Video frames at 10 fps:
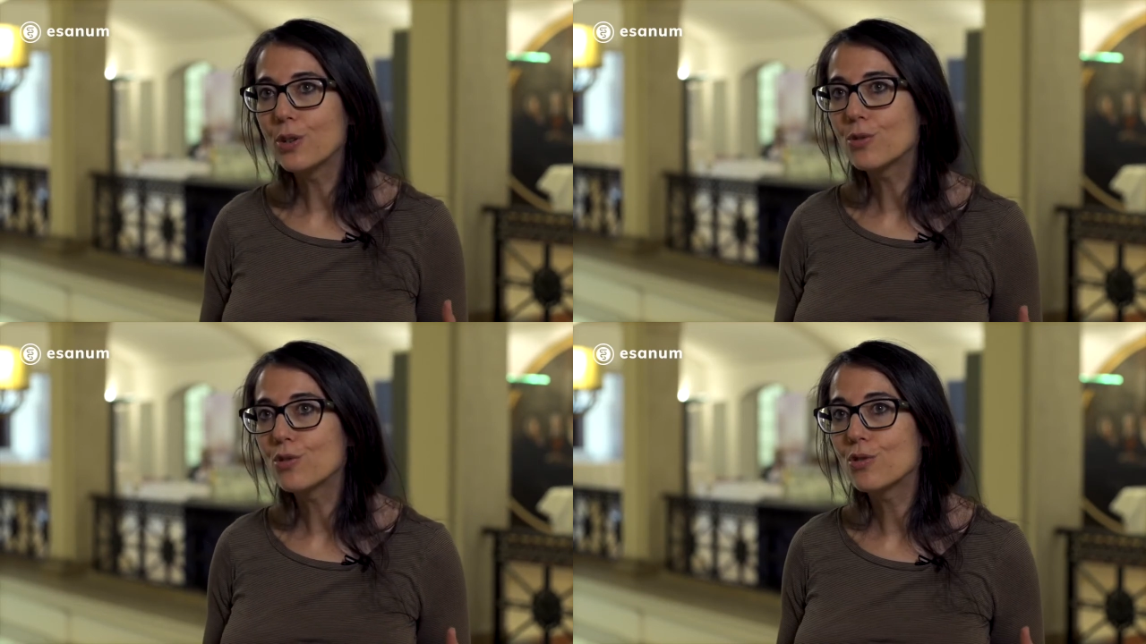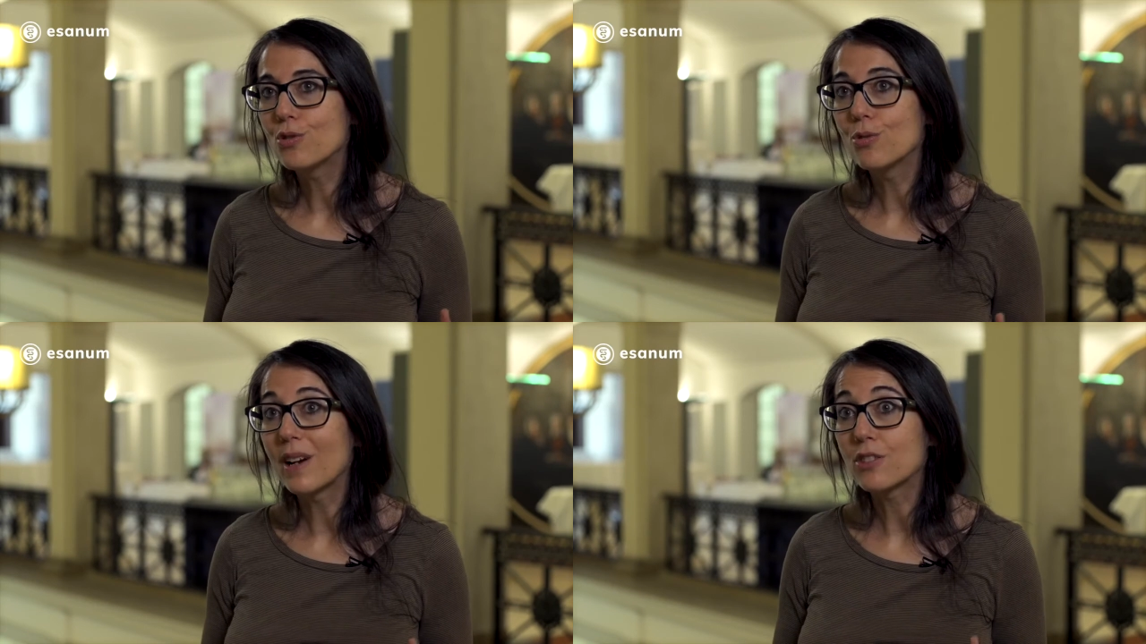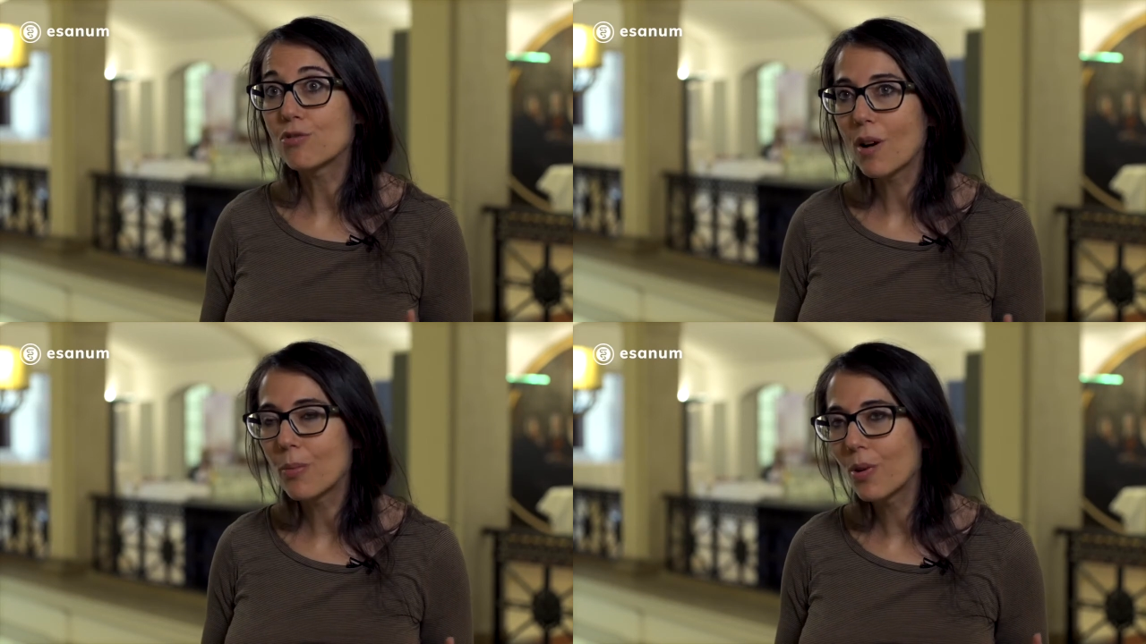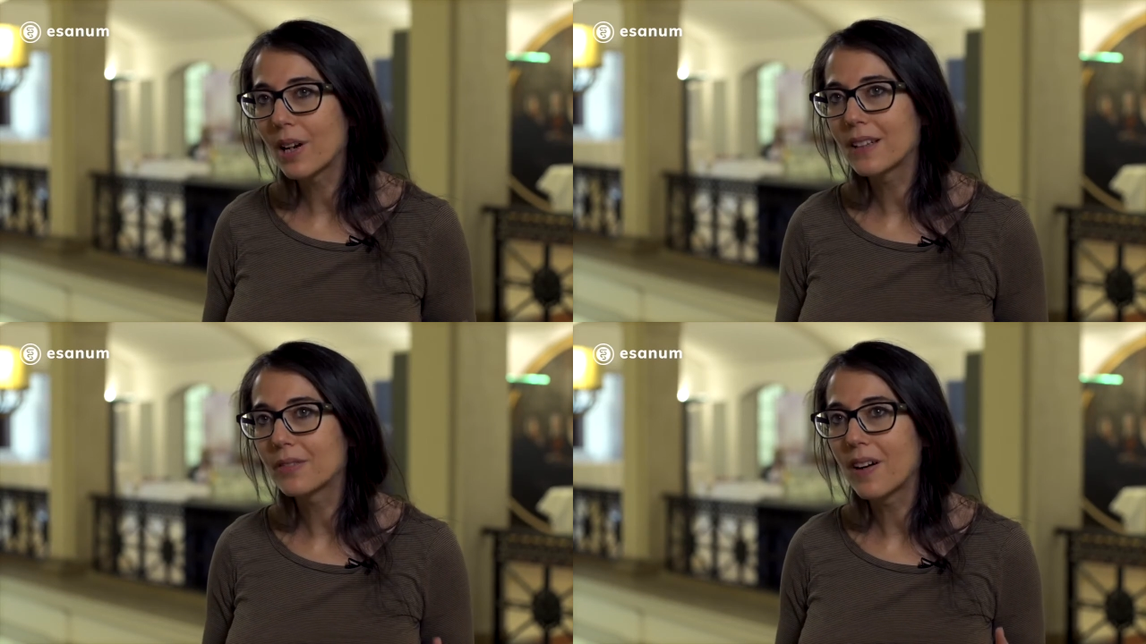used to
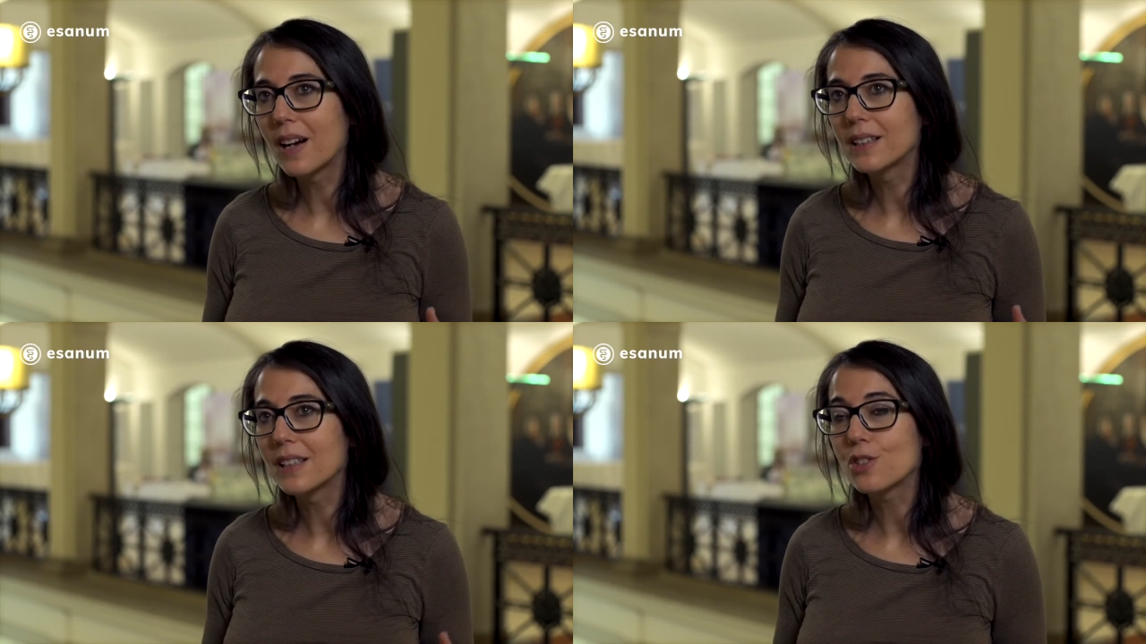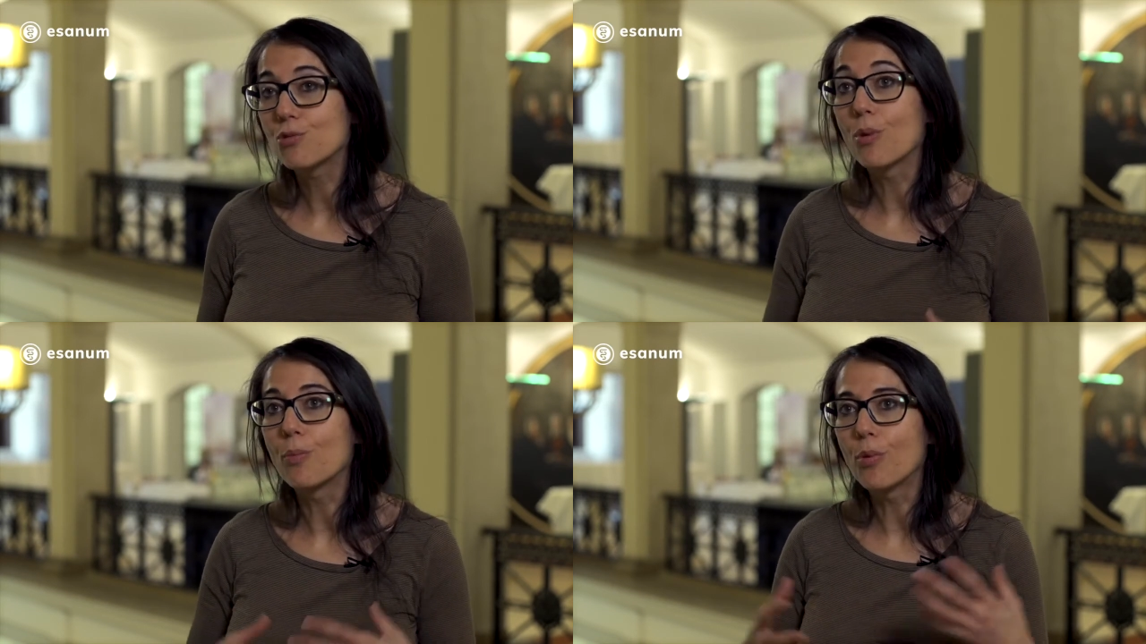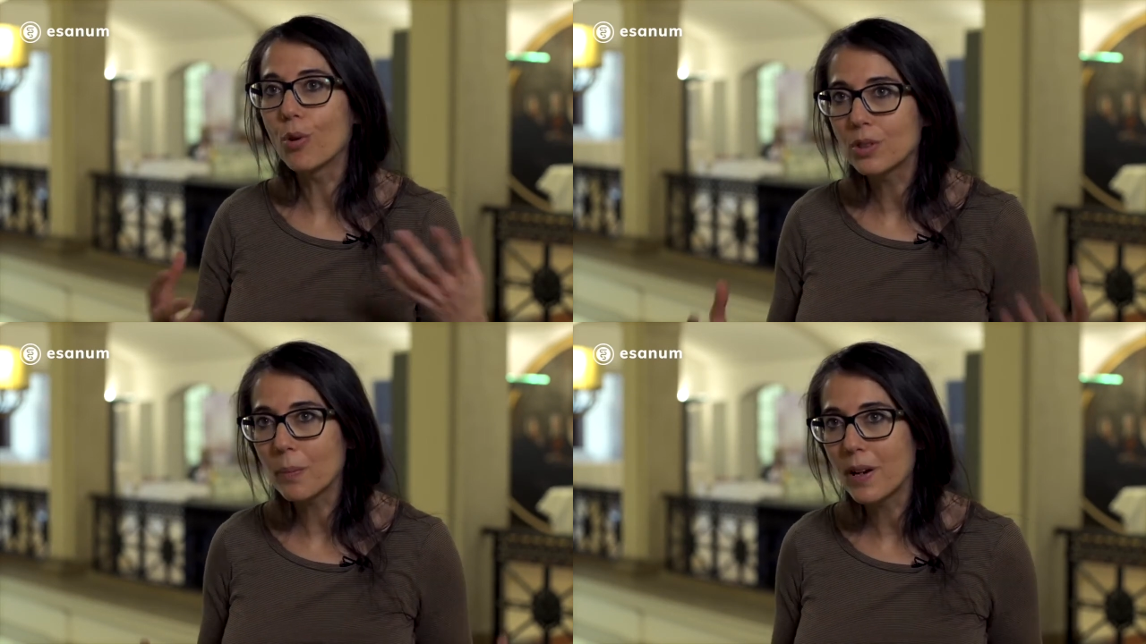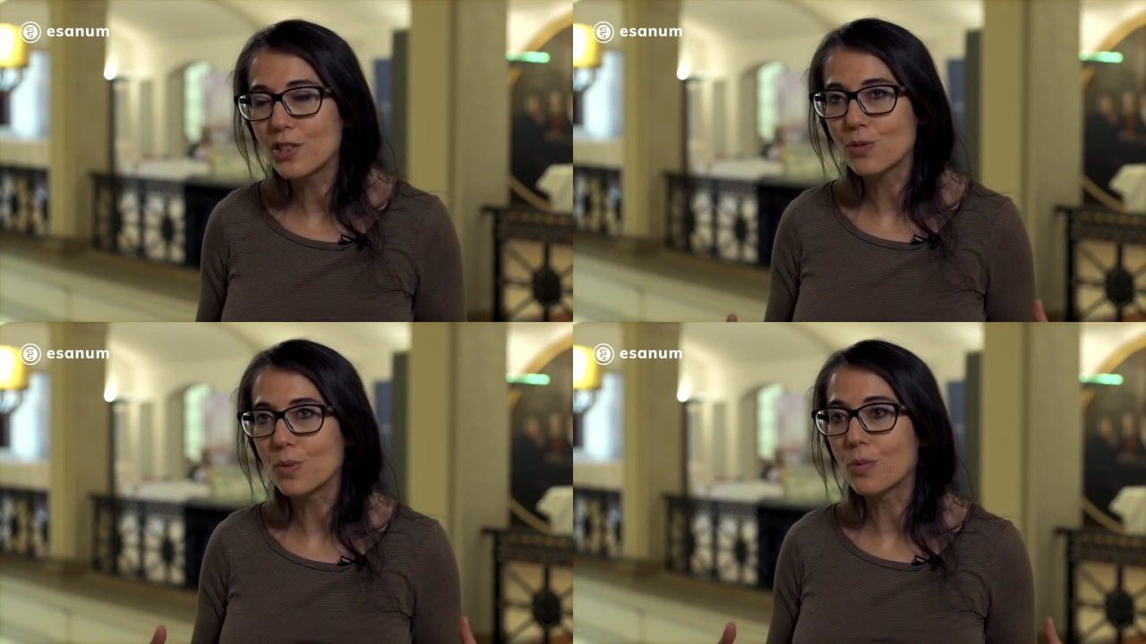extrapolate findings to a broader
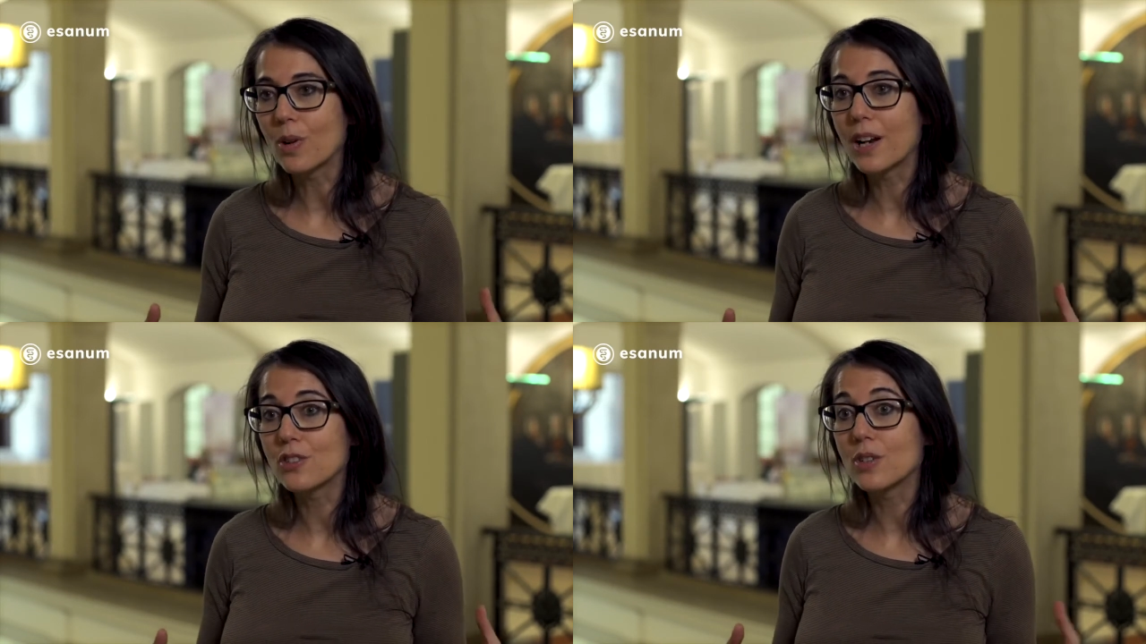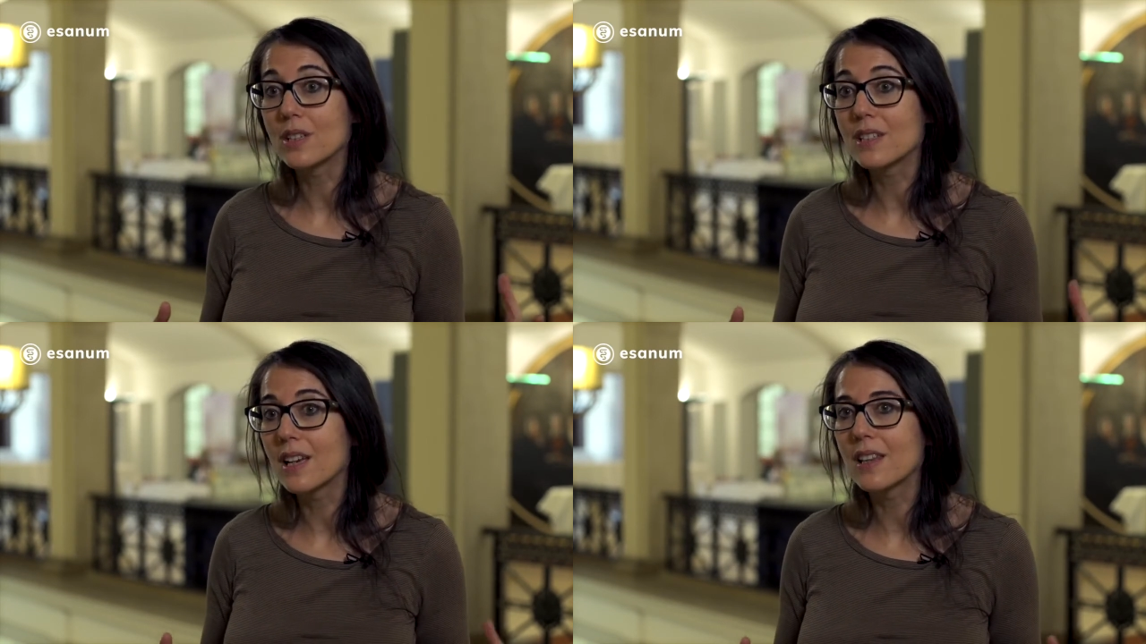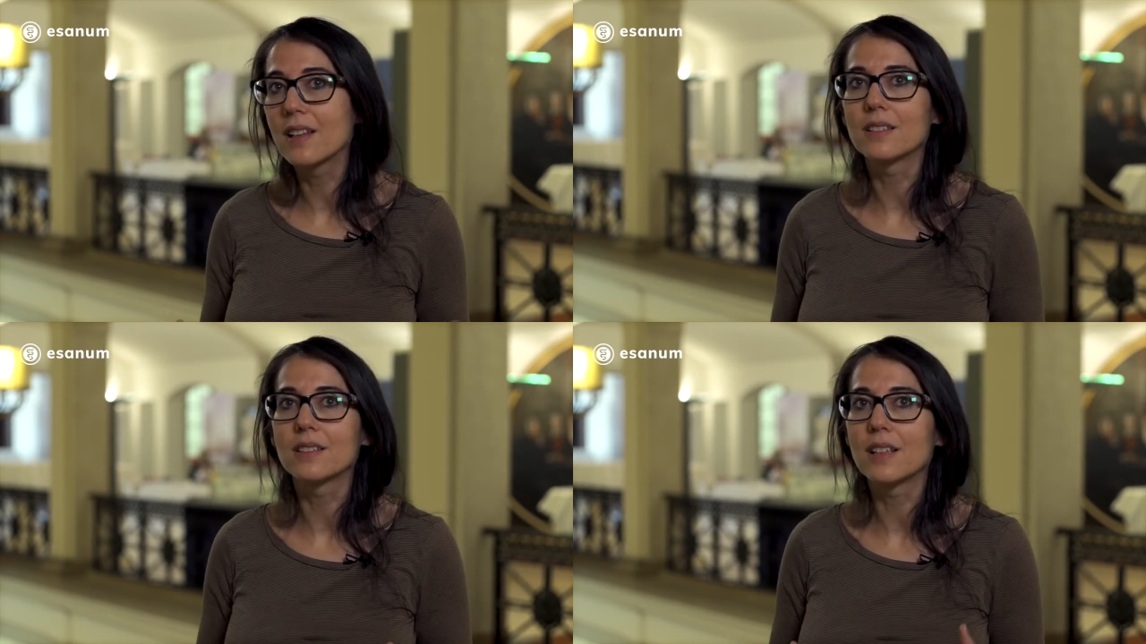patient population and say that